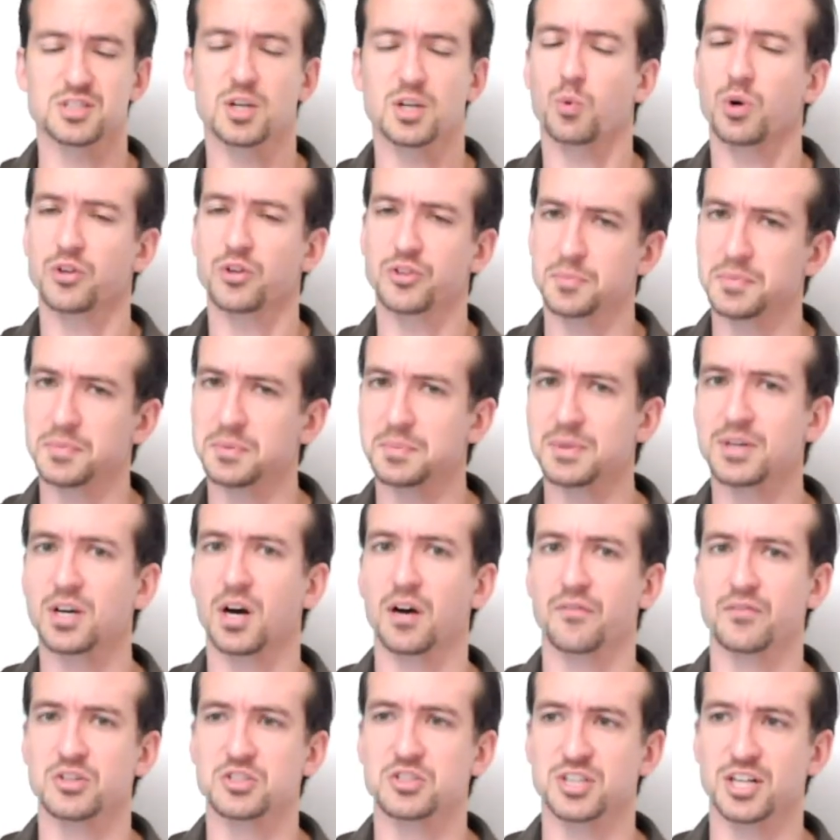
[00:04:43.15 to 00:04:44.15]
I want them to be
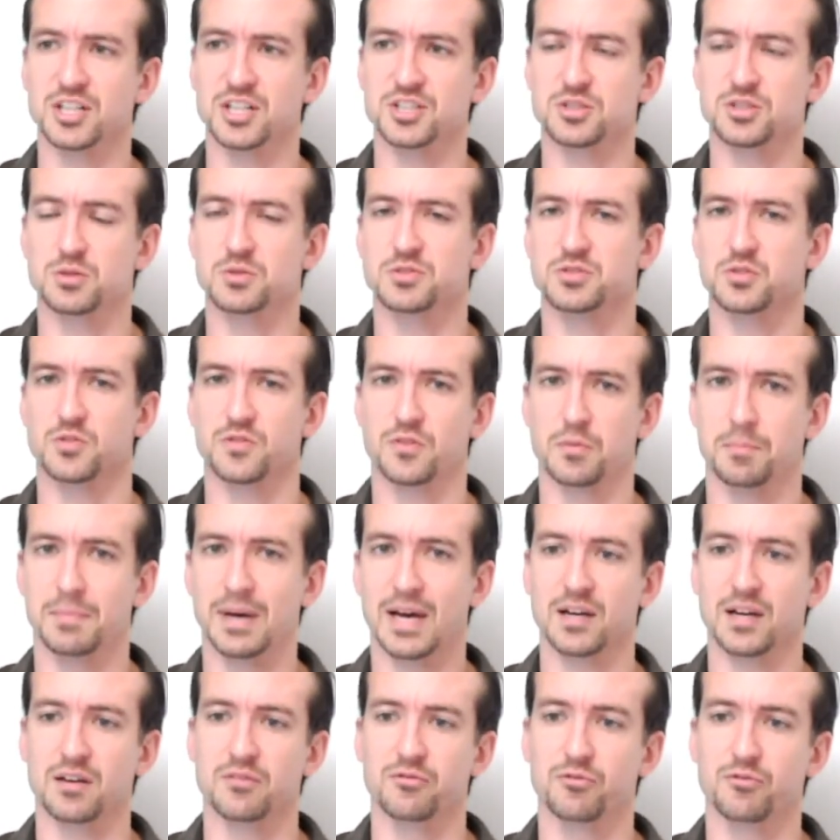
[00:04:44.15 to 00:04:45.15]
conversational, sort of a
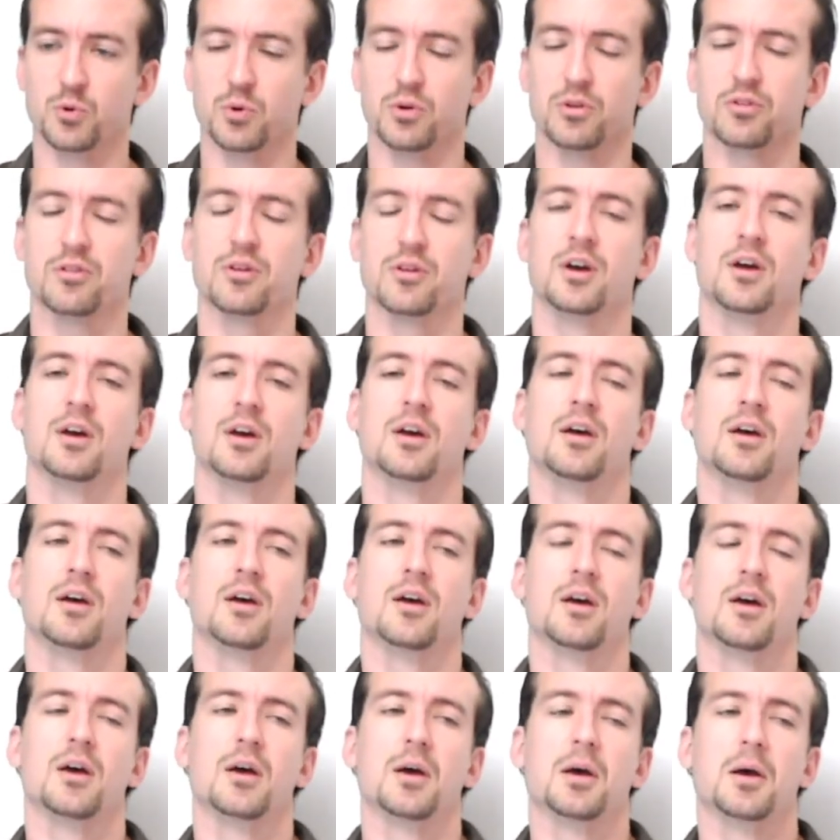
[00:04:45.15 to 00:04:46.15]
back and forth.
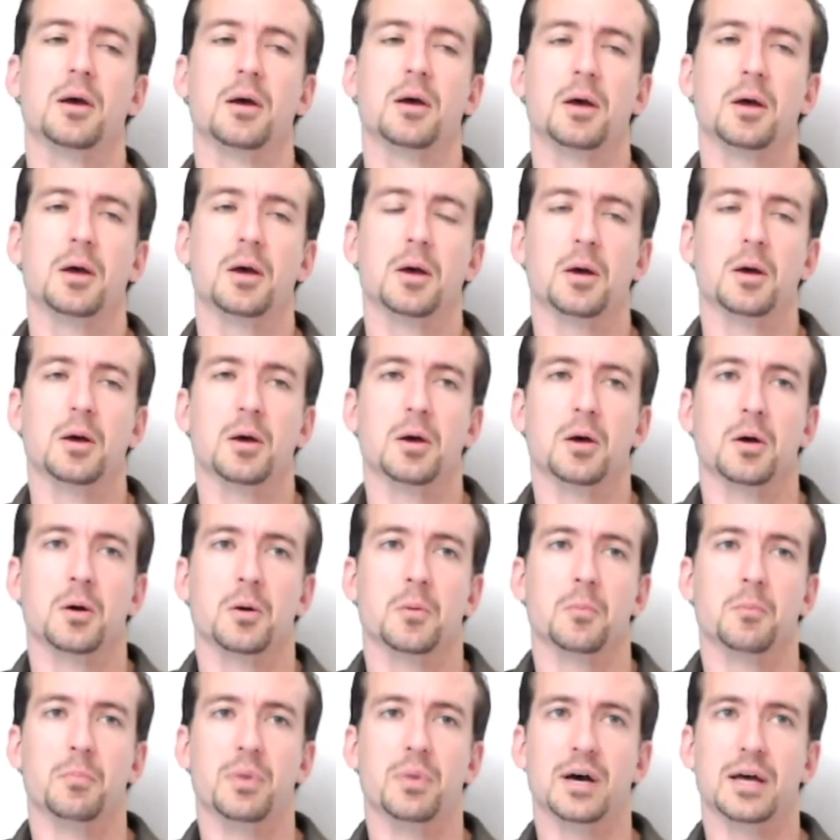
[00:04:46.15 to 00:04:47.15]

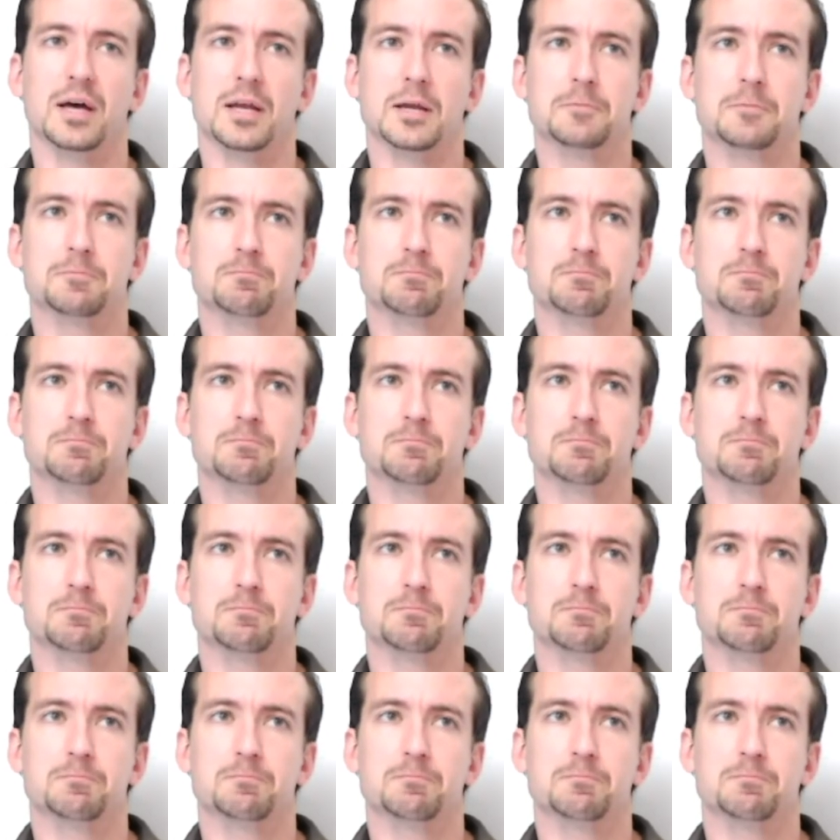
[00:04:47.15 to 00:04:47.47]
But